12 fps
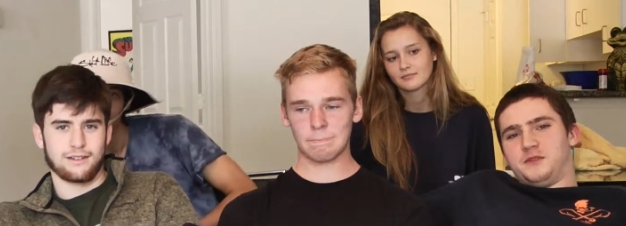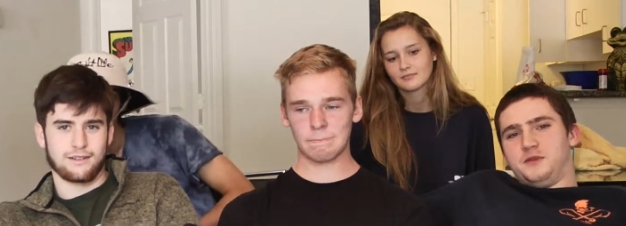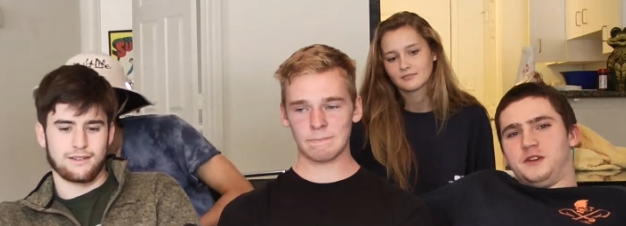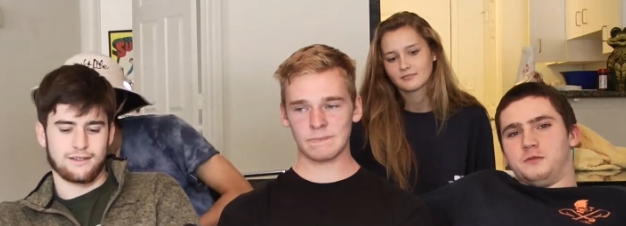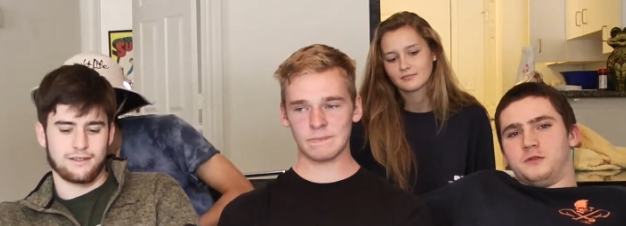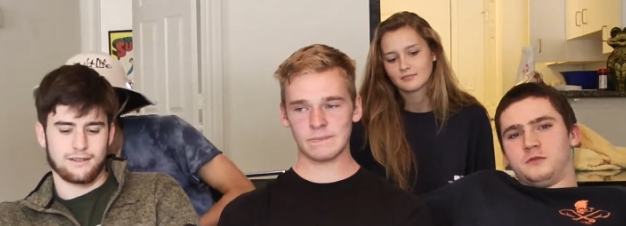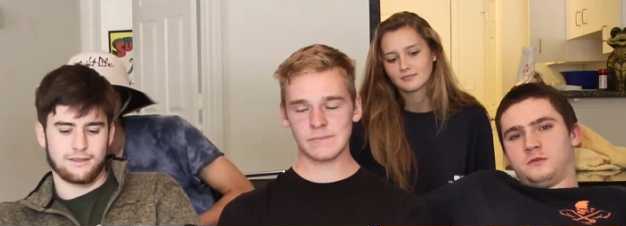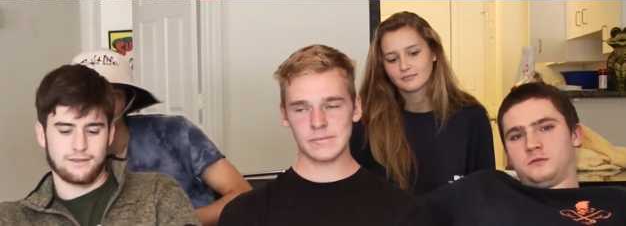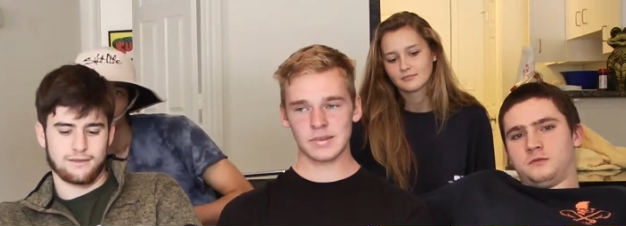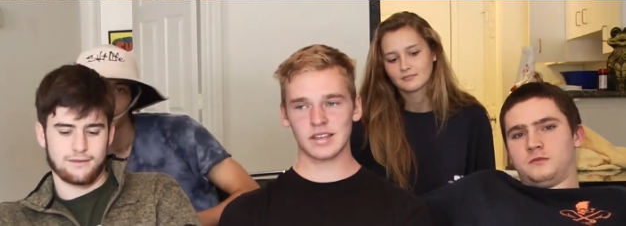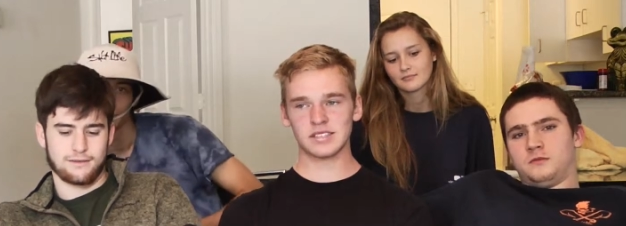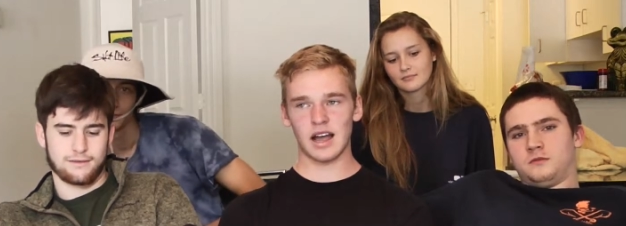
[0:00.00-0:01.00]
Speaker 1: into people
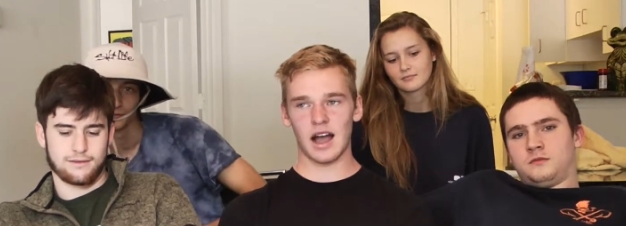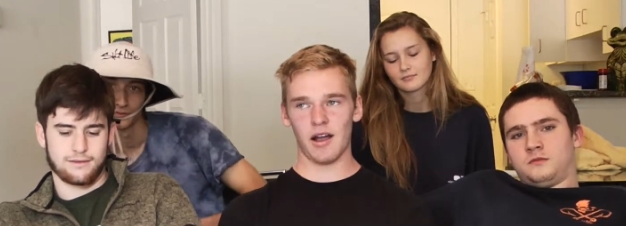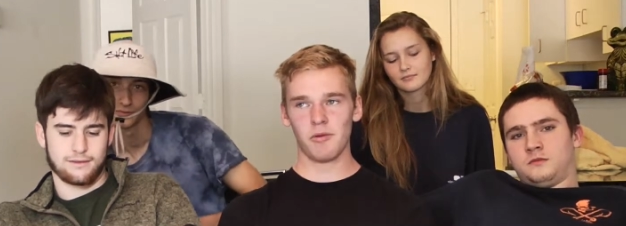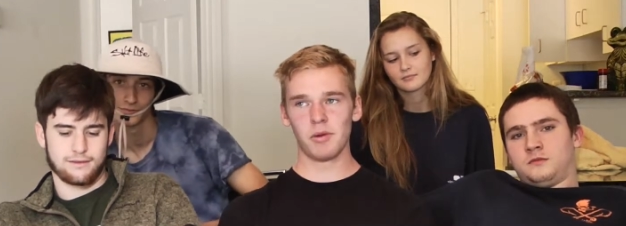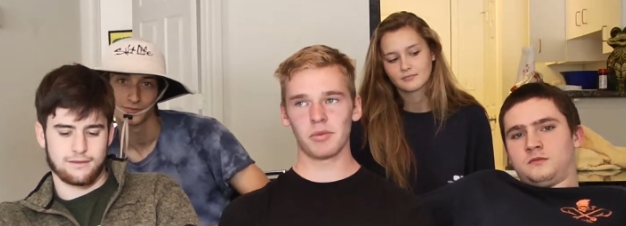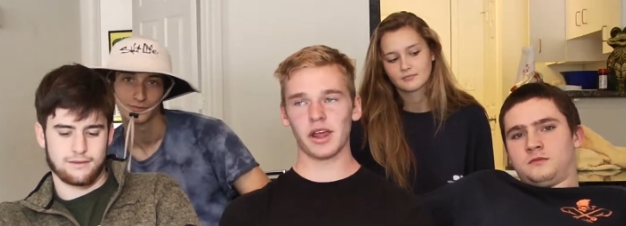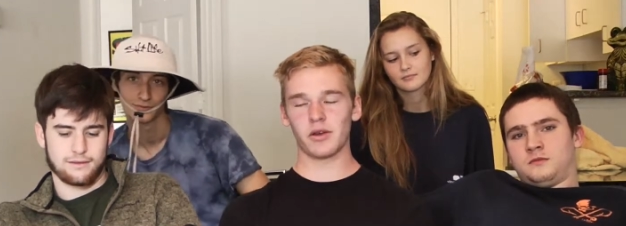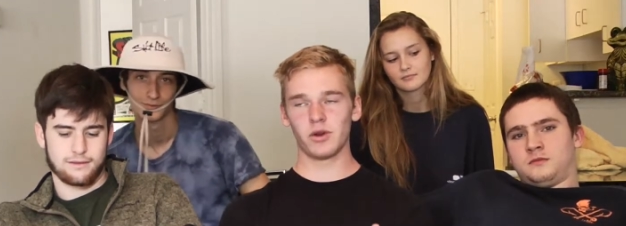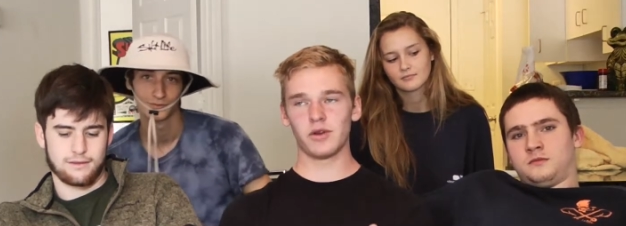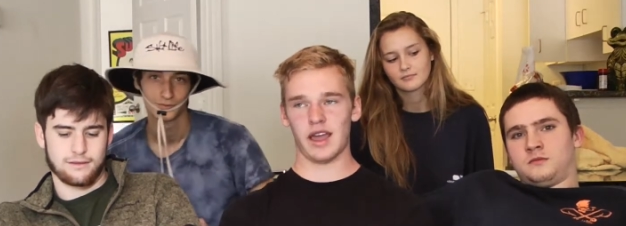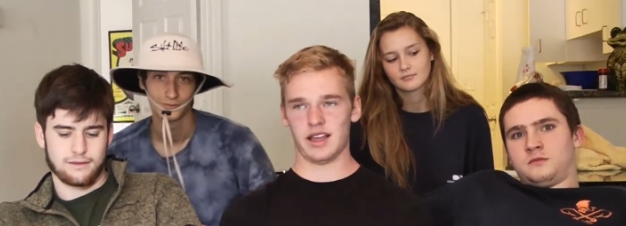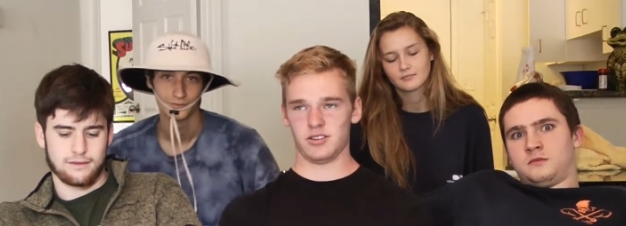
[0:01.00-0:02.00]
because I remember like we
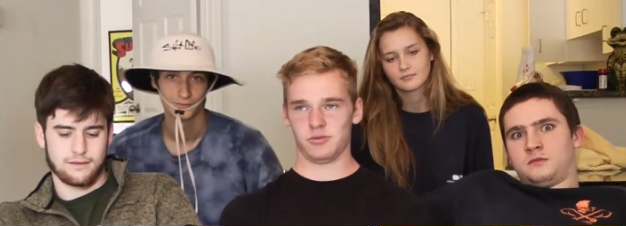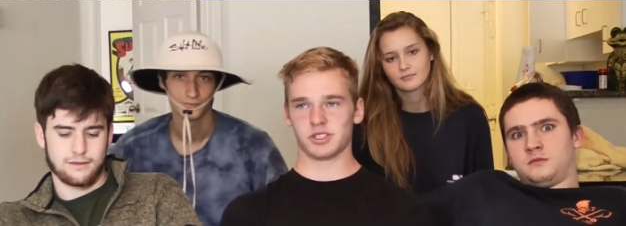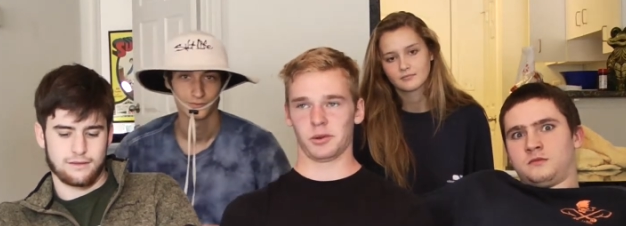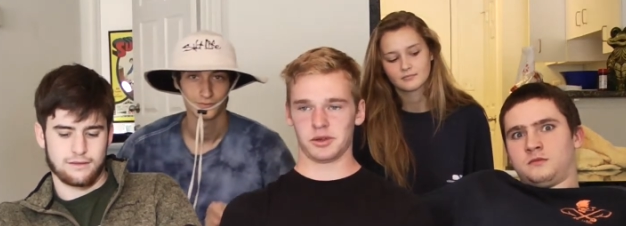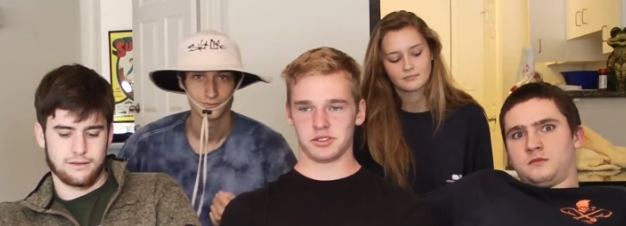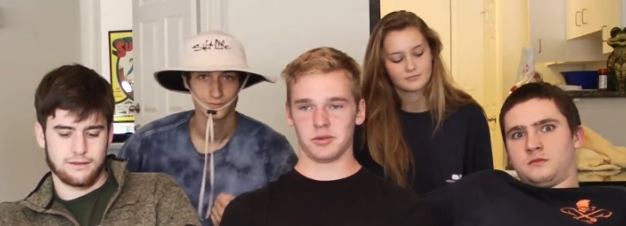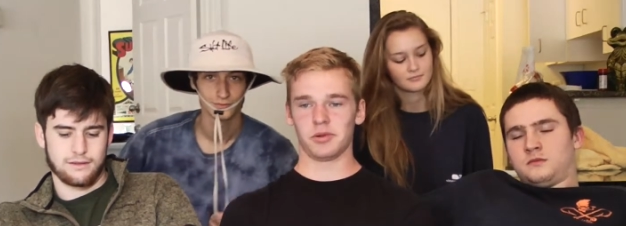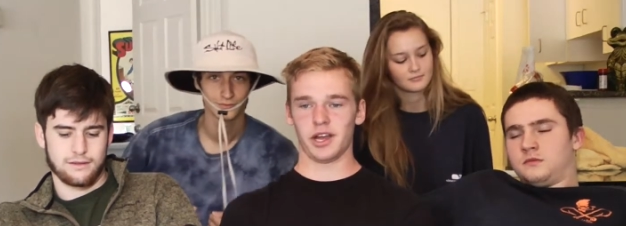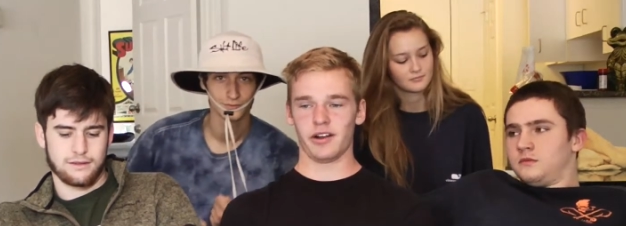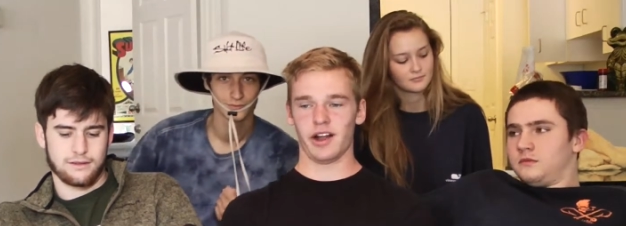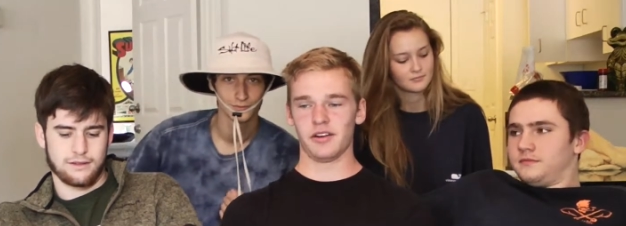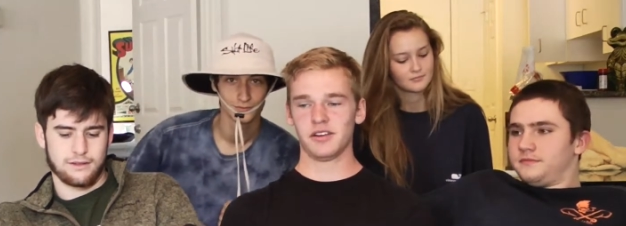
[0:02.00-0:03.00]
would hang out with him sometimes on the
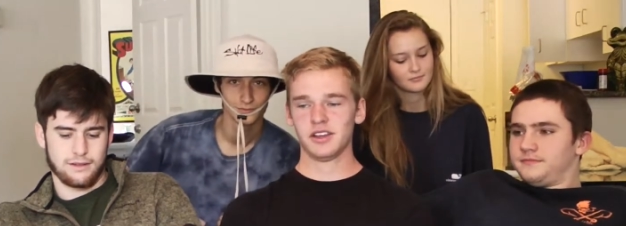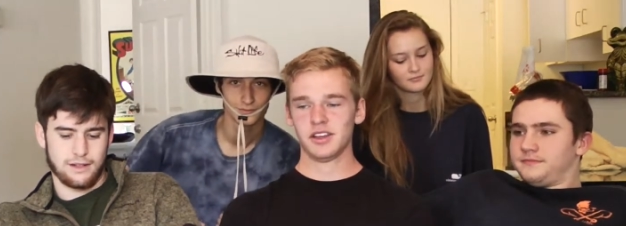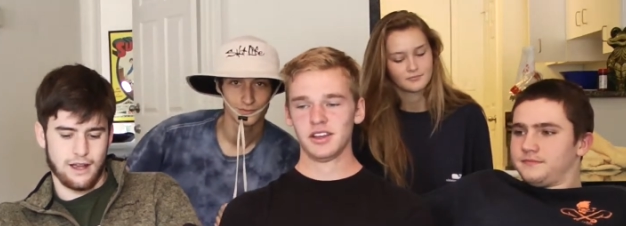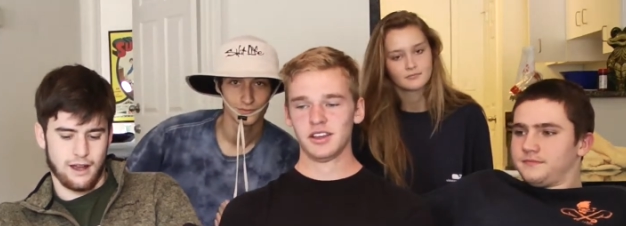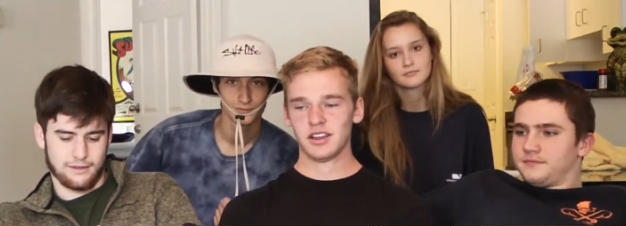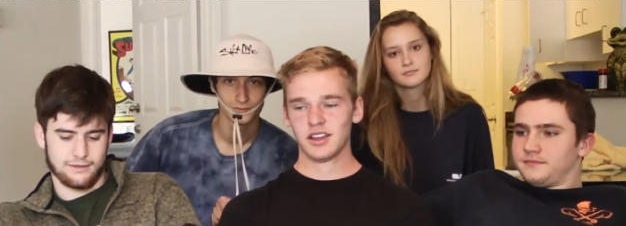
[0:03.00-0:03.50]
playground. Yeah.